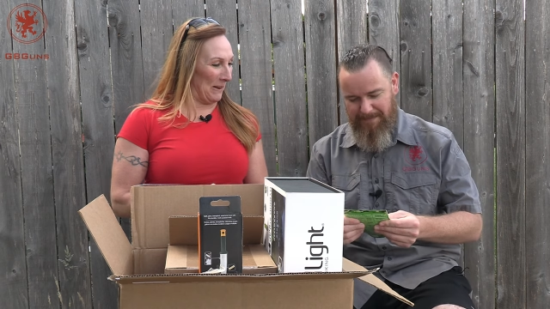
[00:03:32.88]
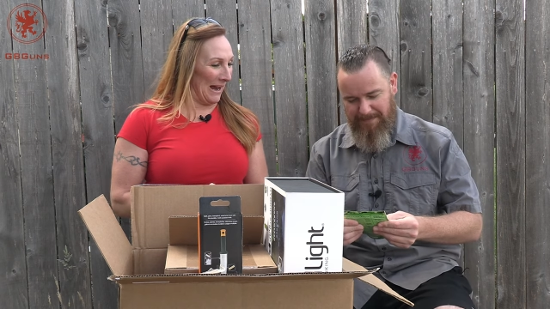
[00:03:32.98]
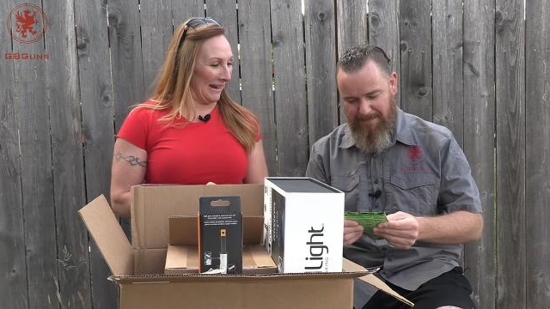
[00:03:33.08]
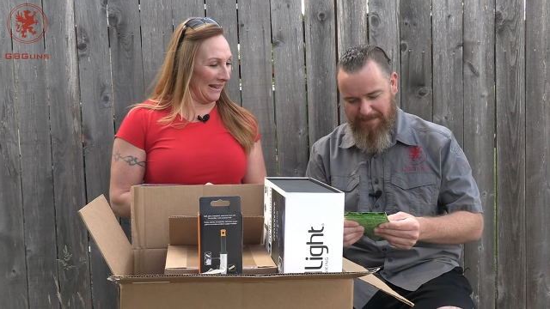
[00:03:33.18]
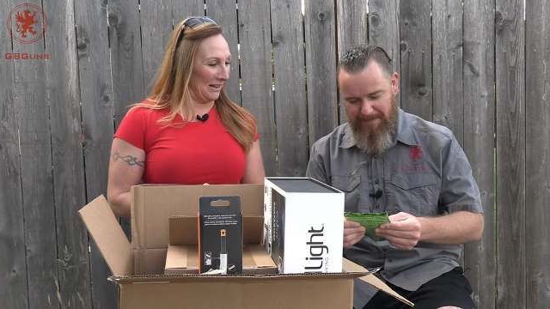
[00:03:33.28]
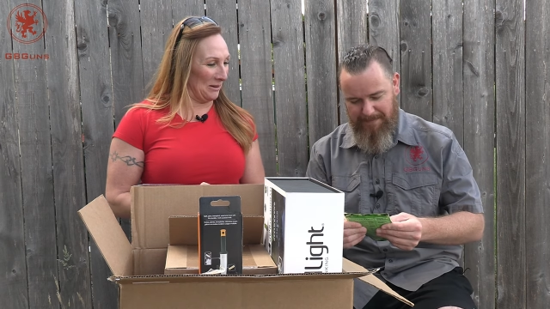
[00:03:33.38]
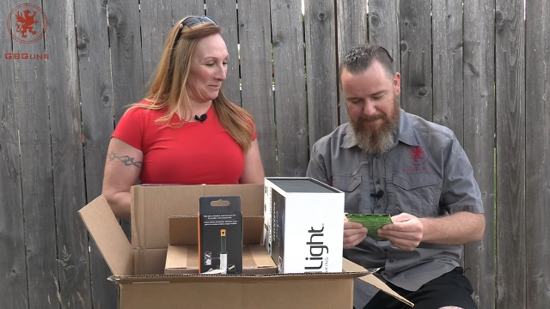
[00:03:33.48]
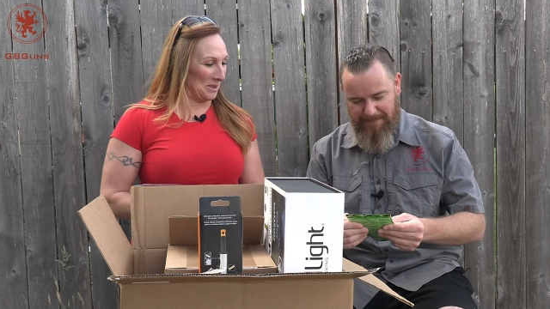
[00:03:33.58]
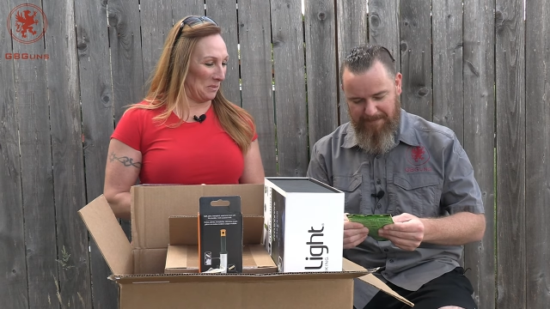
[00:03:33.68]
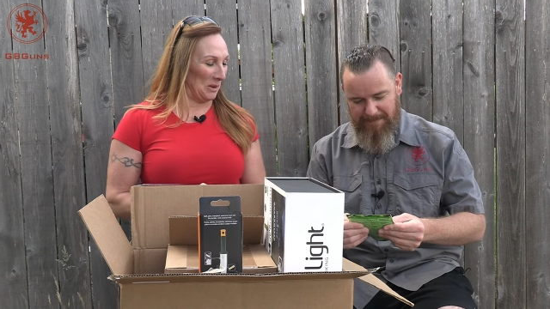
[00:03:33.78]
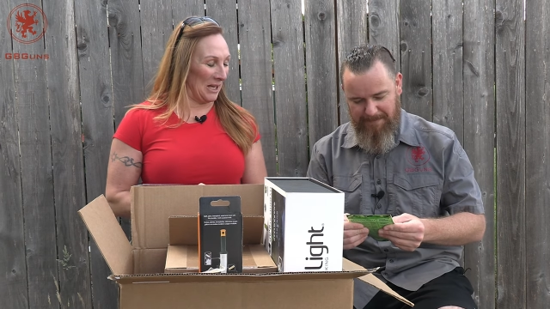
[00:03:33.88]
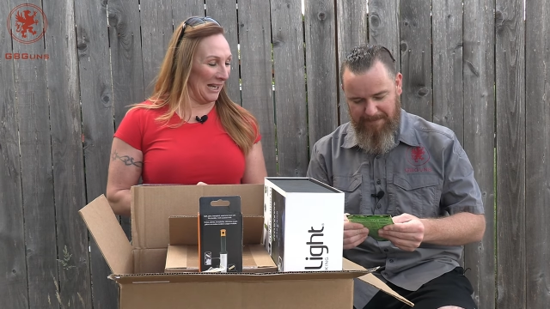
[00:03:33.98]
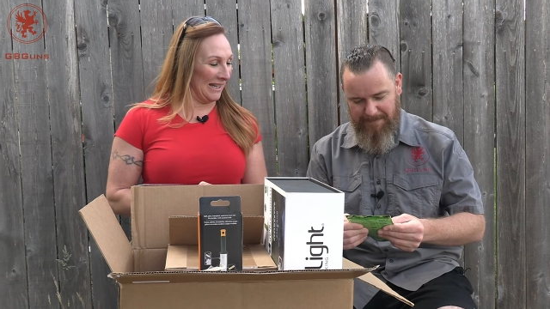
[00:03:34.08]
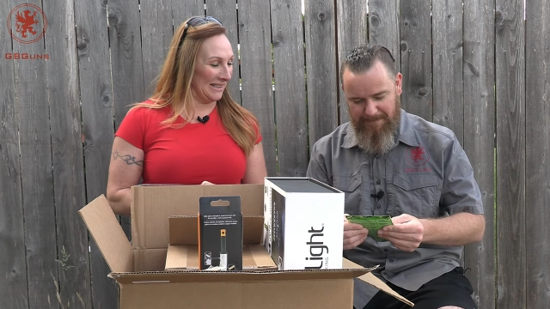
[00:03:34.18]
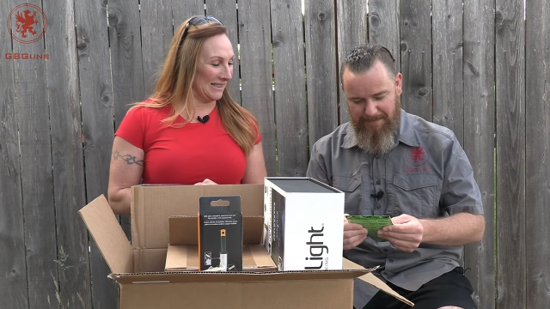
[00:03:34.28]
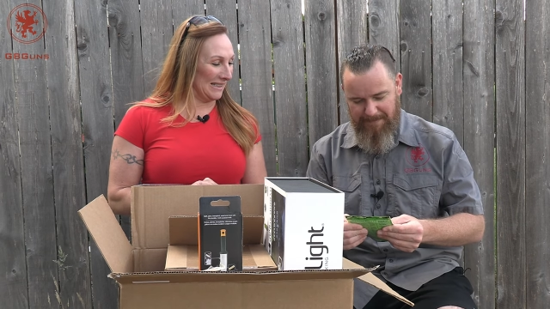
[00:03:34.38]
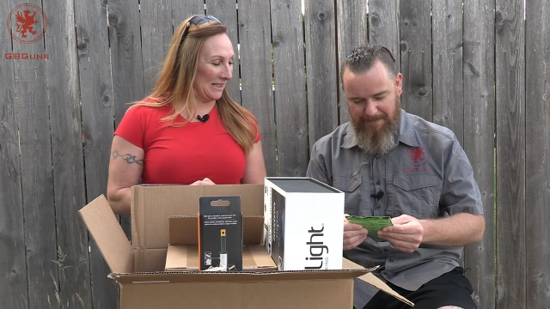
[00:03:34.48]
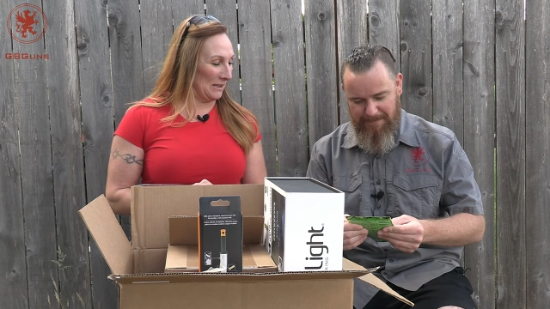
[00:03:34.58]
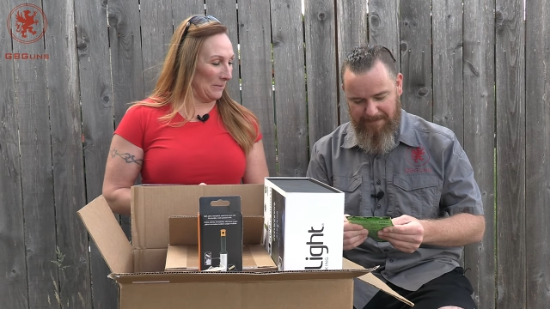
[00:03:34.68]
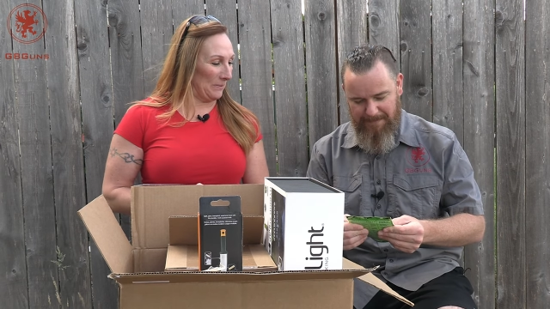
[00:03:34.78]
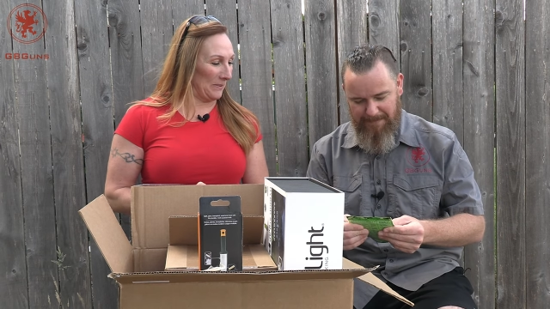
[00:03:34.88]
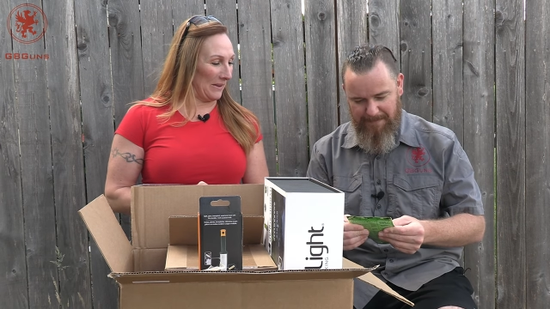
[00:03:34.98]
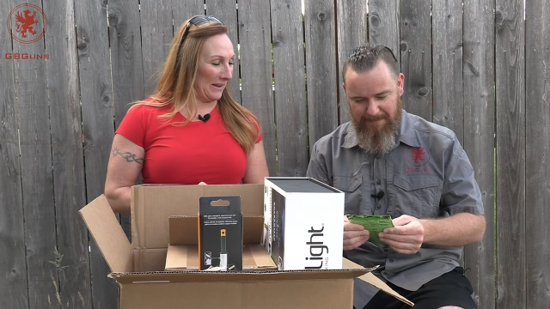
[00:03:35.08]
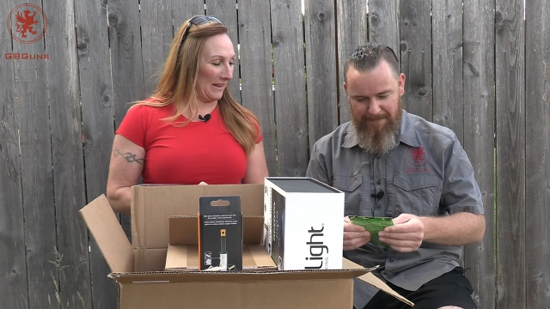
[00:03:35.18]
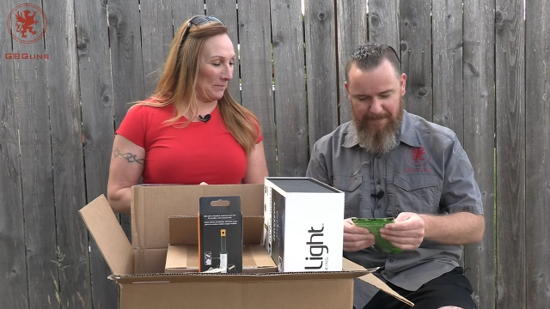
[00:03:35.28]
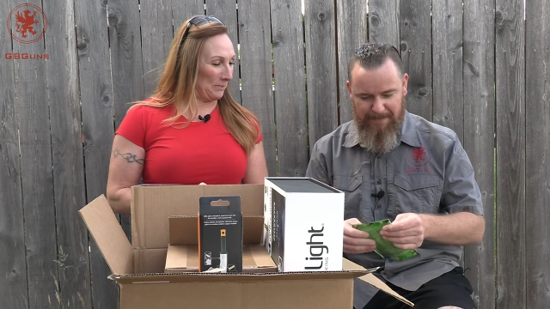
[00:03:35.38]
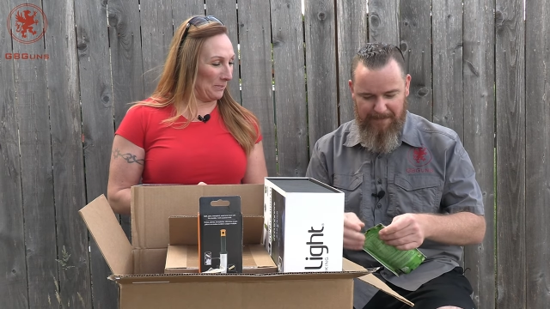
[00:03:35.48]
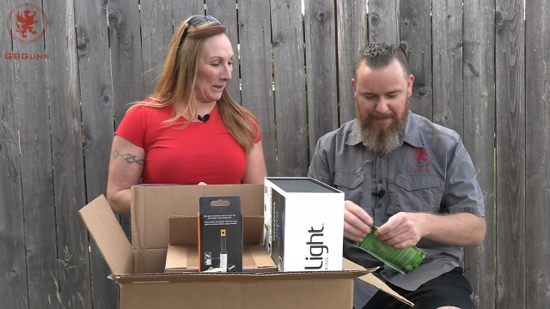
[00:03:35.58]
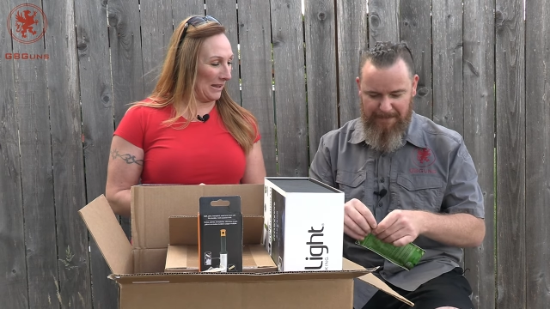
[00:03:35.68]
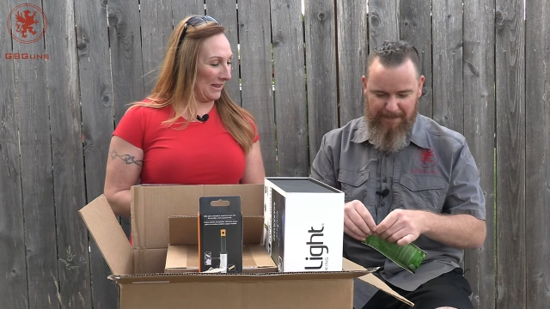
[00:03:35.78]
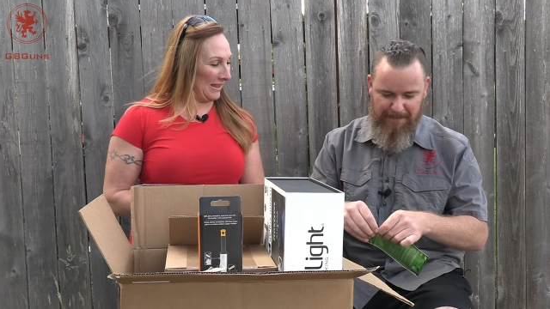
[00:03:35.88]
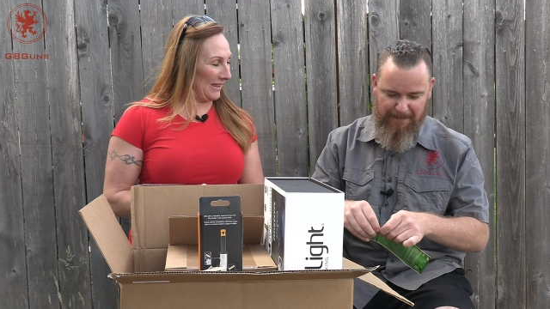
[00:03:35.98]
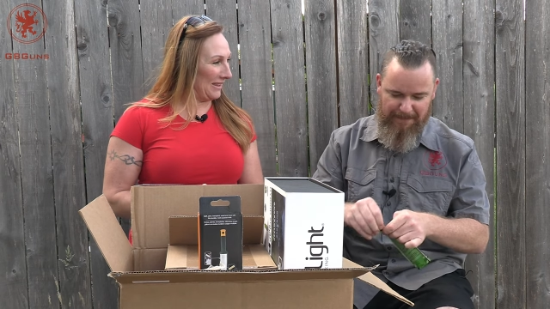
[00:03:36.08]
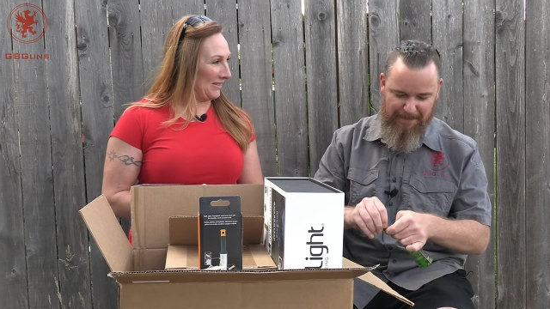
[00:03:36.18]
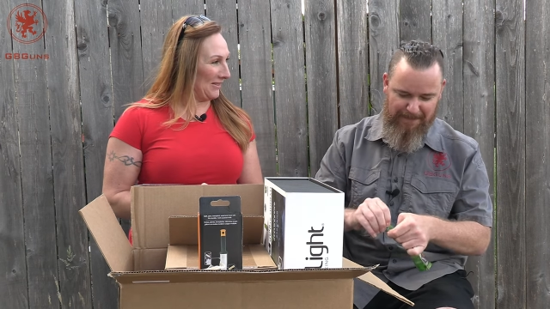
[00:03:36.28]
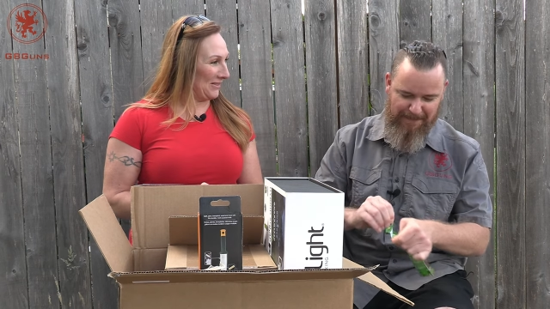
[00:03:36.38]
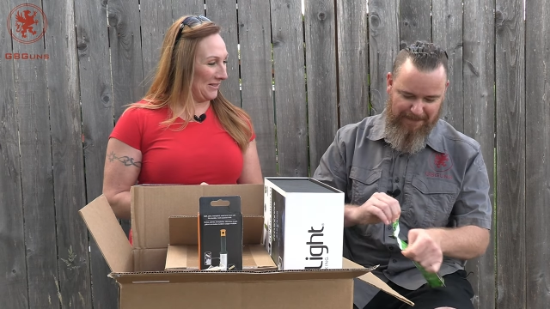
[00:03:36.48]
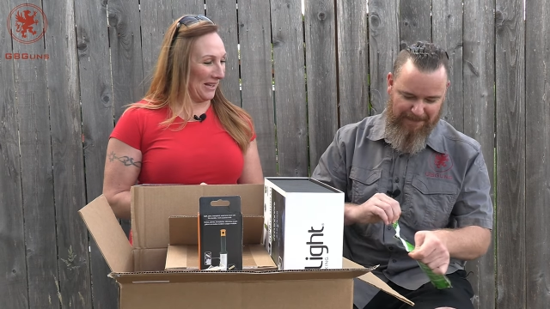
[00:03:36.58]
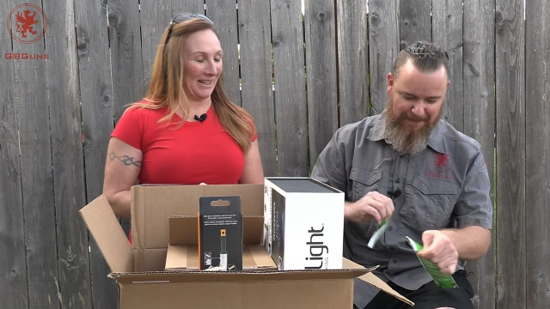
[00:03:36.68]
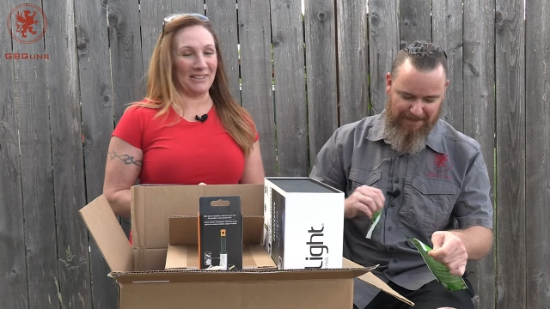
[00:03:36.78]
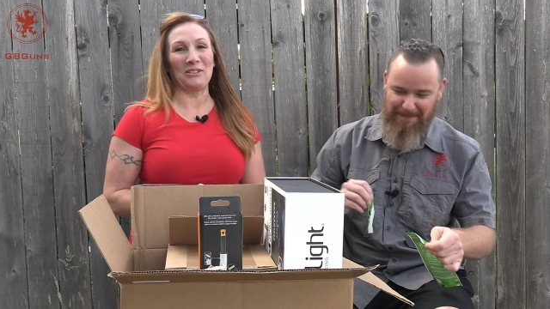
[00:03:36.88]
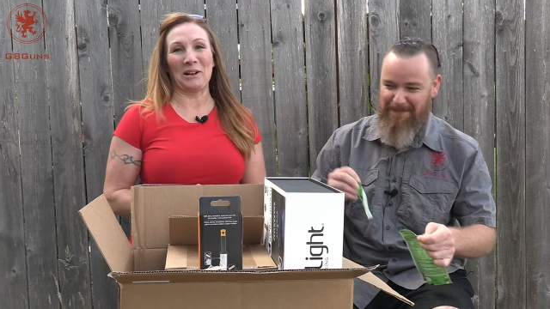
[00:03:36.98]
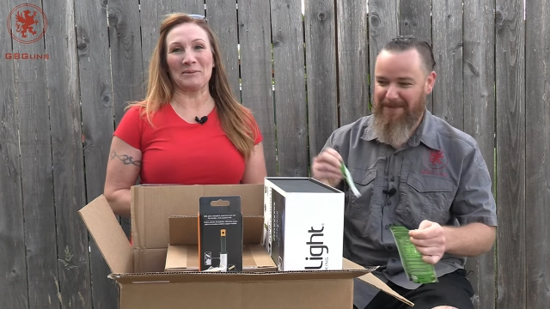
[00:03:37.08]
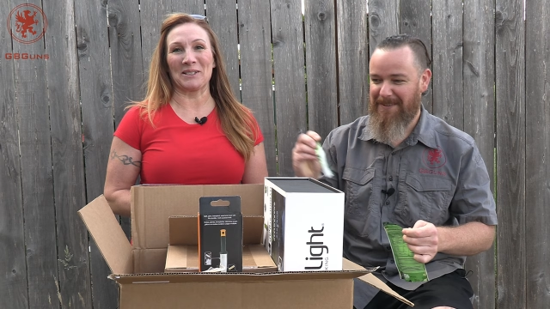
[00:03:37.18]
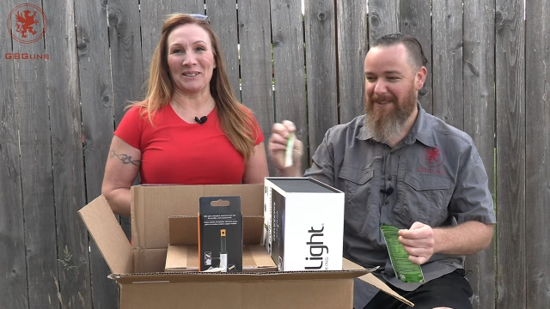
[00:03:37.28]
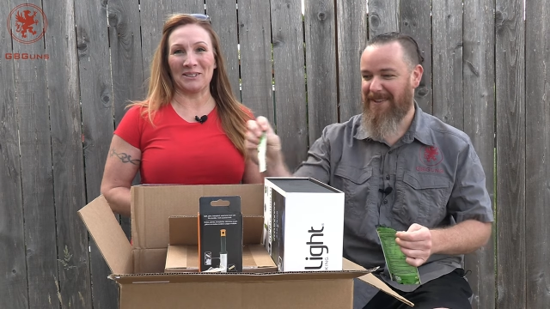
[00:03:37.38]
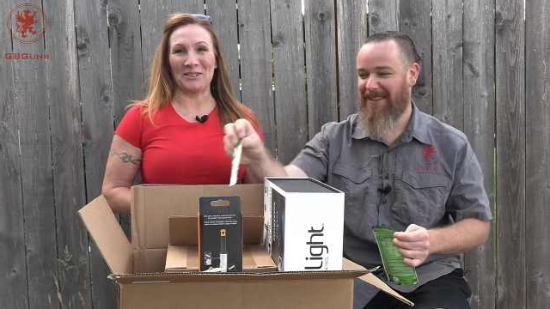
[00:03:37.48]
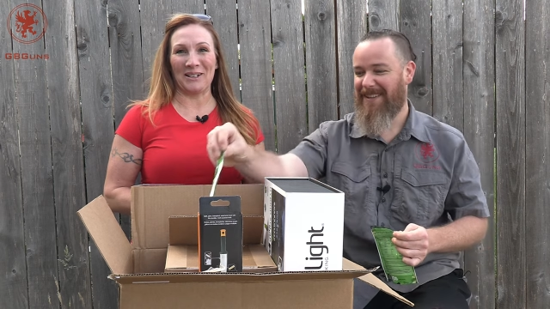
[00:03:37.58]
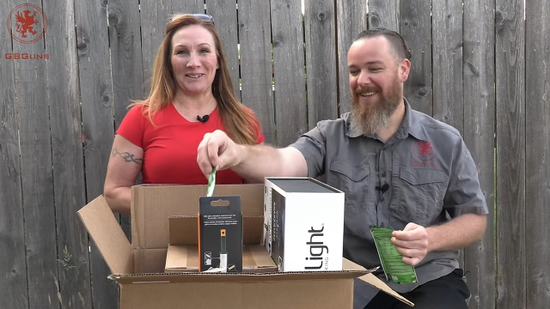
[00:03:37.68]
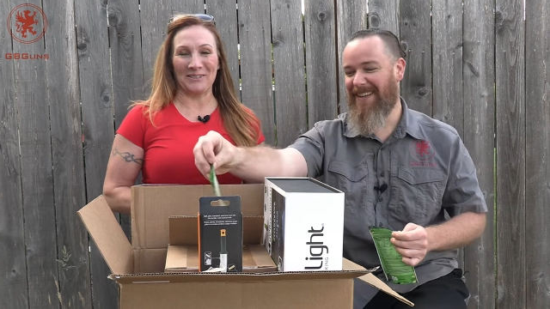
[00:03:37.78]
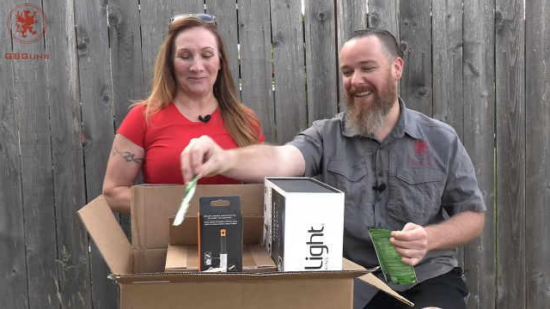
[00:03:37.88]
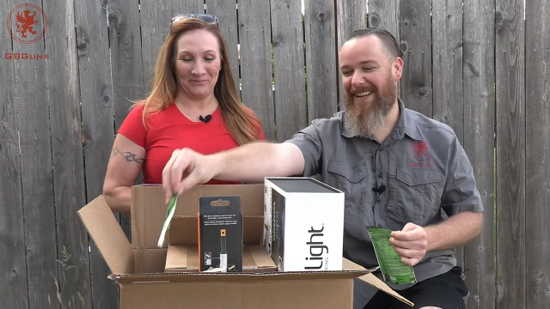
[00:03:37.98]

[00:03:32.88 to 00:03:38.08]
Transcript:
Speaker 1: backup supplies, but Graham's gonna try them.